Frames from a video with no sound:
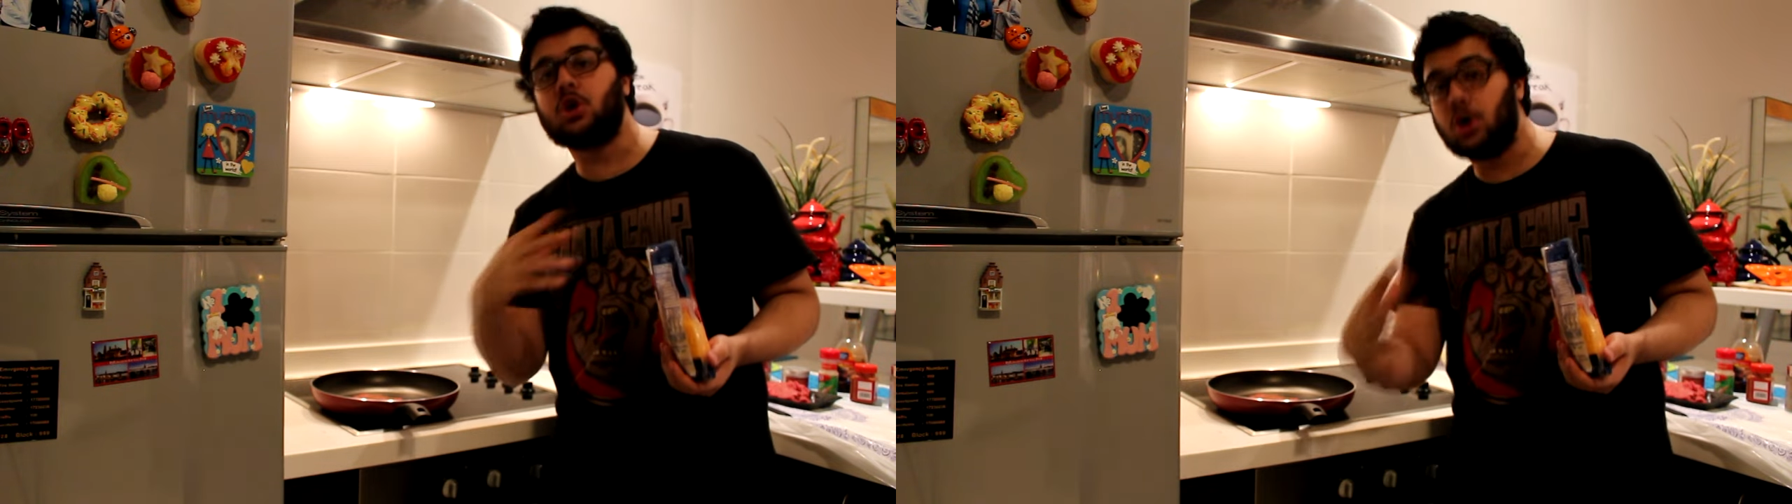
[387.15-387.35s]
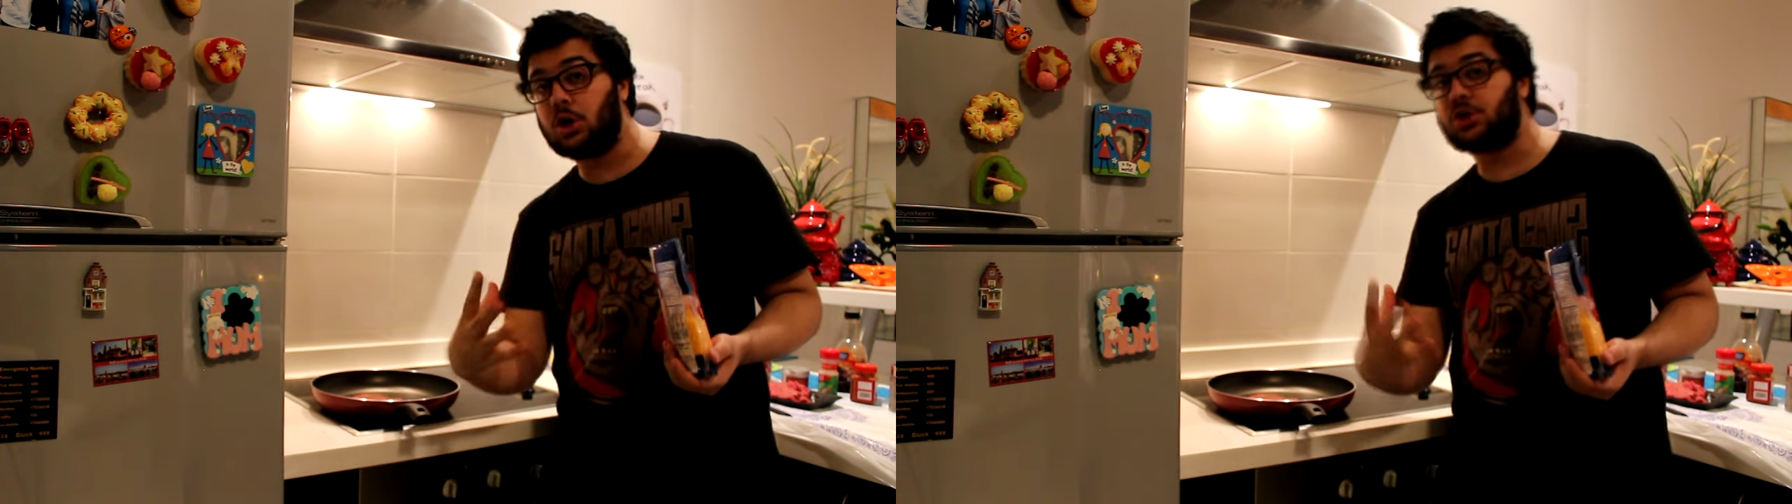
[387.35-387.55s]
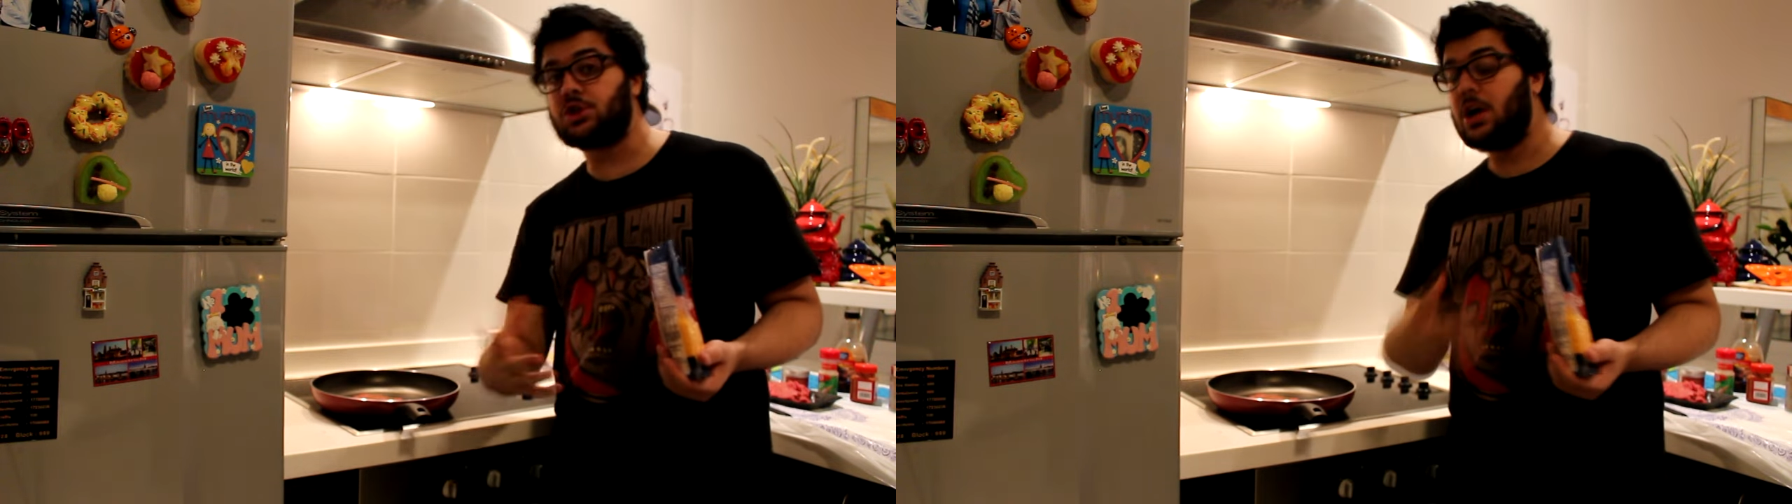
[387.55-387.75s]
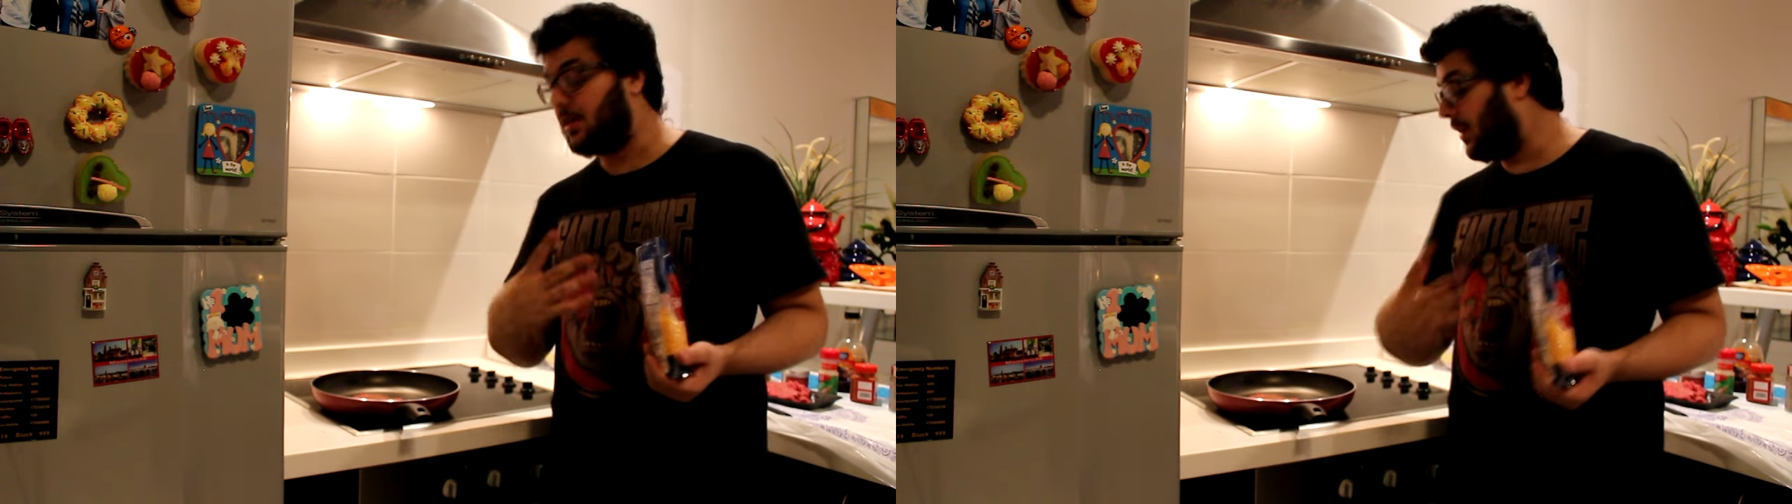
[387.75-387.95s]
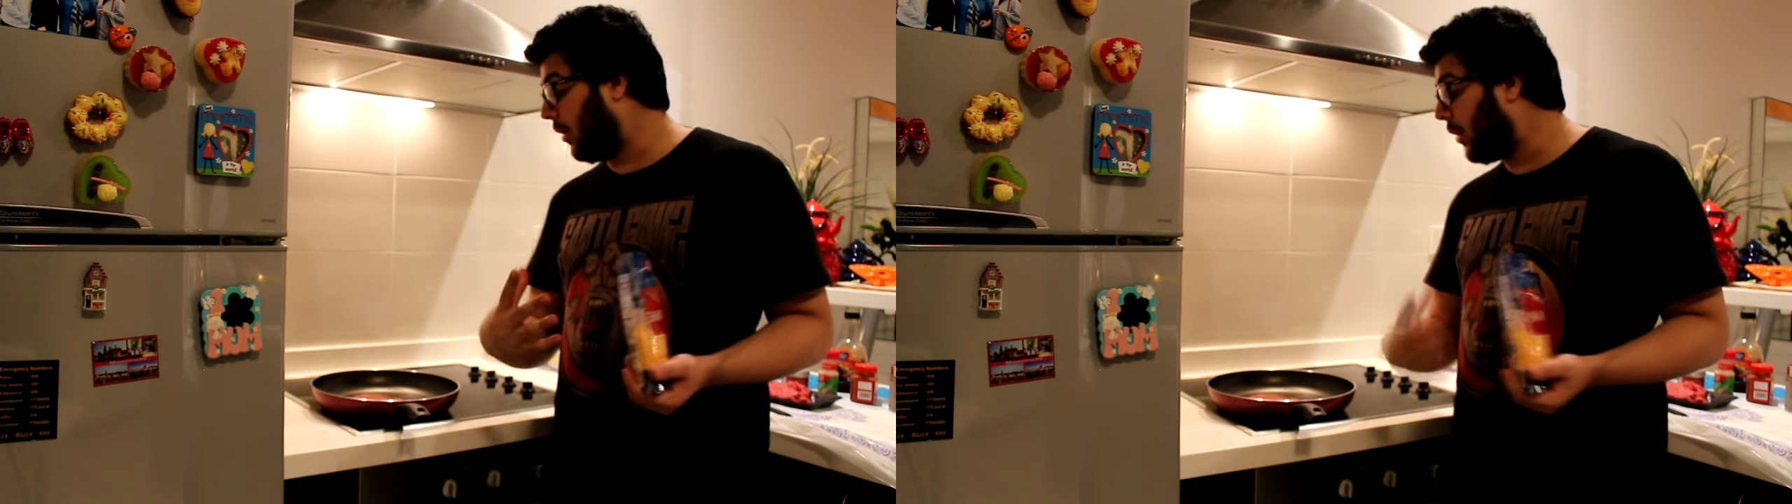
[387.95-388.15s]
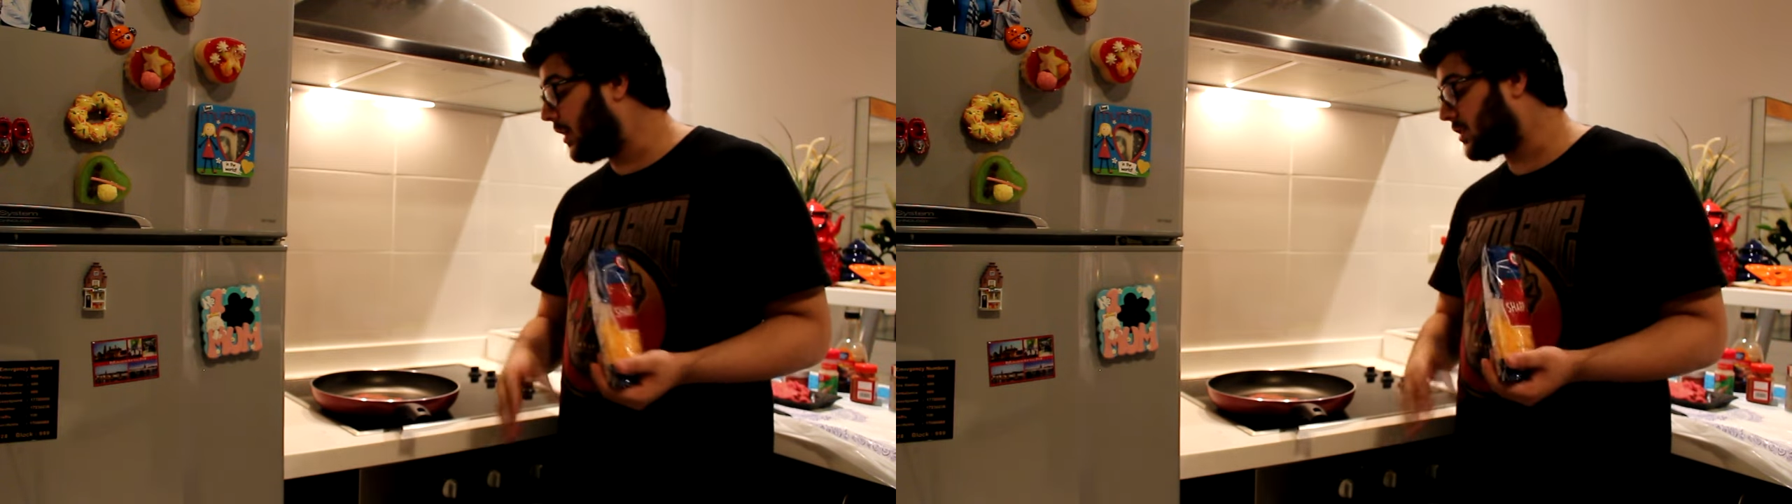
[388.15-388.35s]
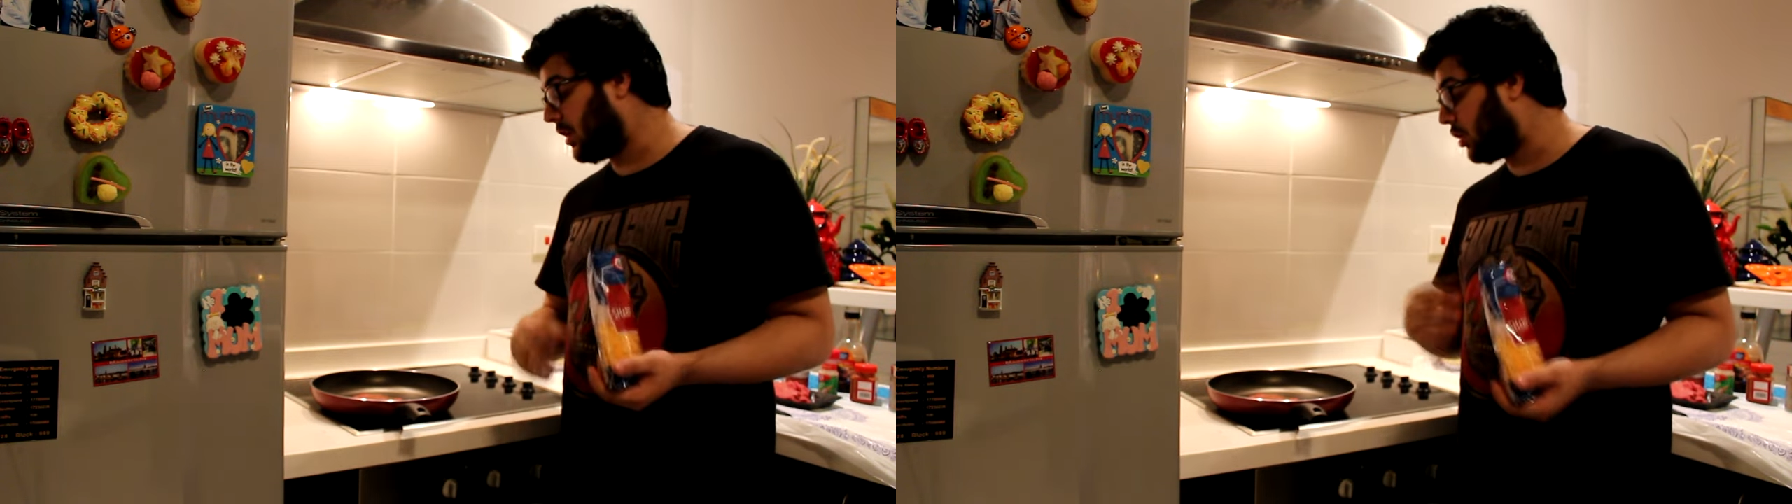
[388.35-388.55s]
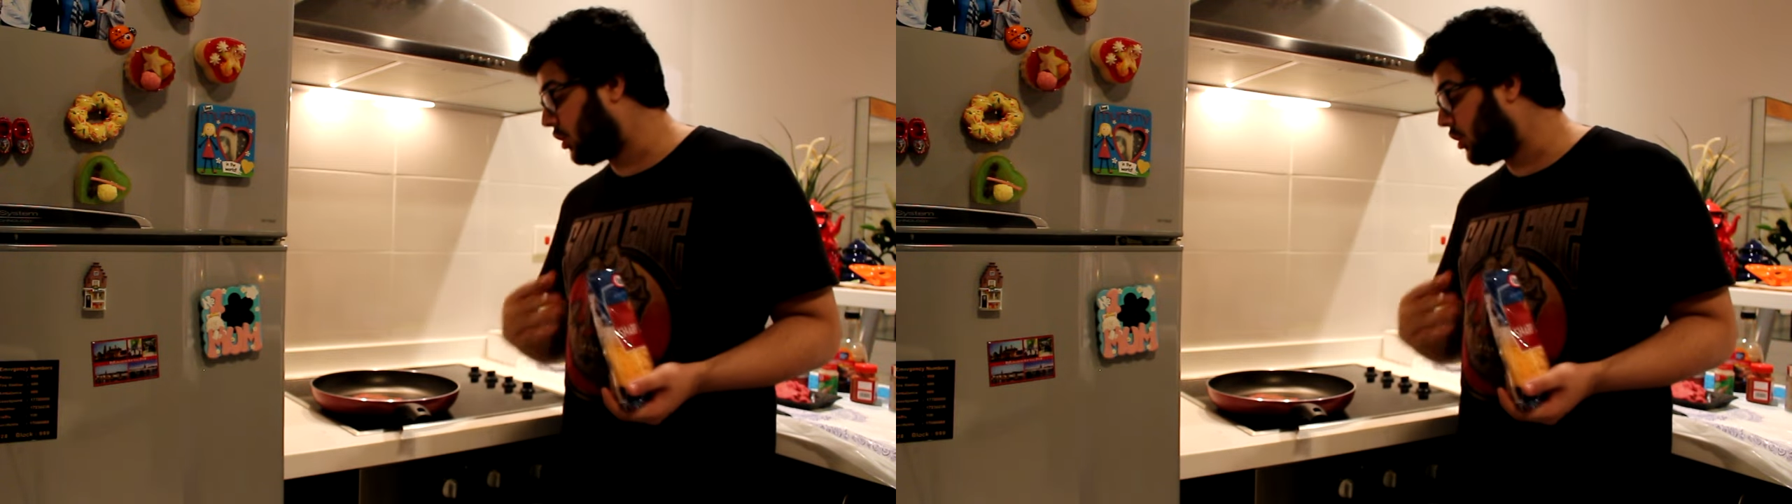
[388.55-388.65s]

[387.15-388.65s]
cooks. That way it's gonna